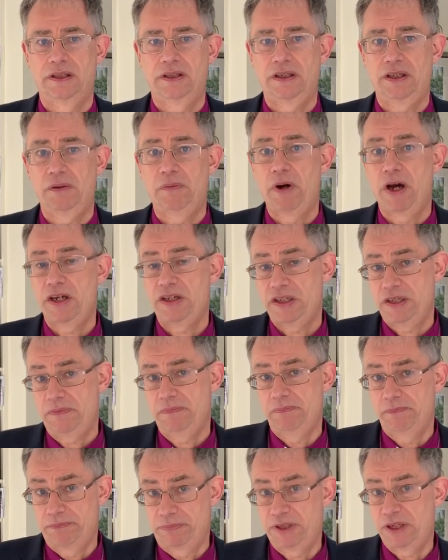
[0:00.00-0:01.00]
The word
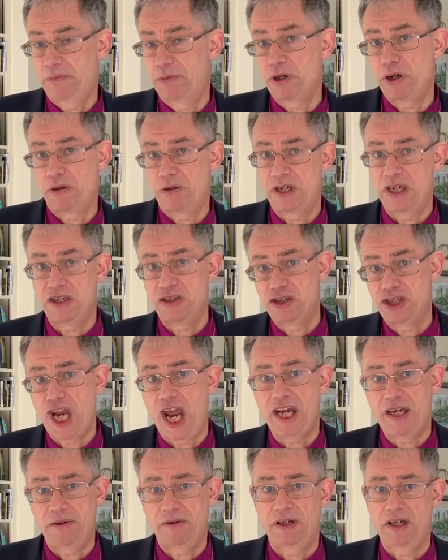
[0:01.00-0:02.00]
to brood is
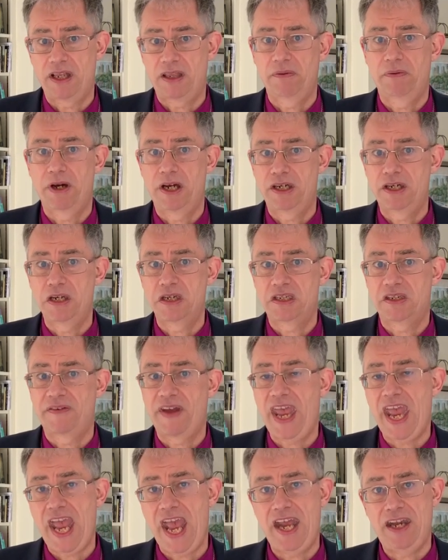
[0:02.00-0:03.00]
genuinely the word used of
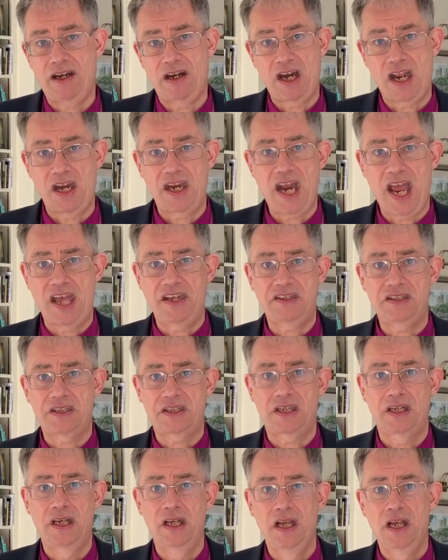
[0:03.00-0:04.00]
a hen on her
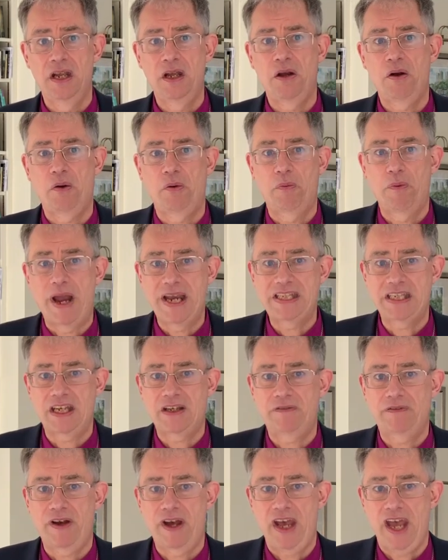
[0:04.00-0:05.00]
nest,
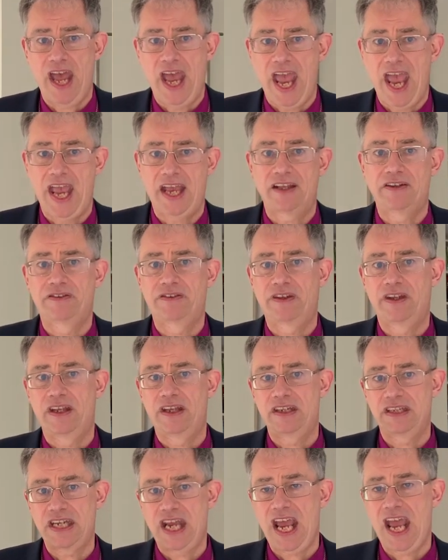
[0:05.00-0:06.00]
waiting for her eggs
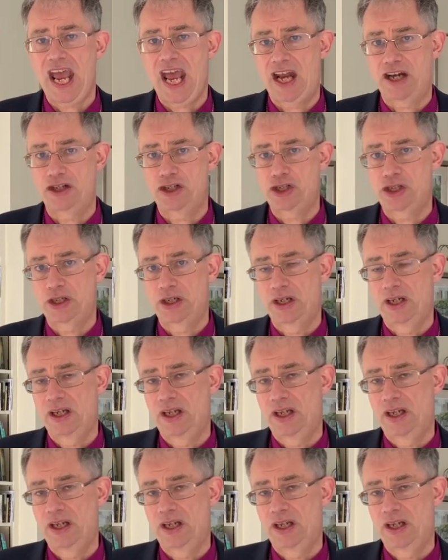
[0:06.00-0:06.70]
to hatch.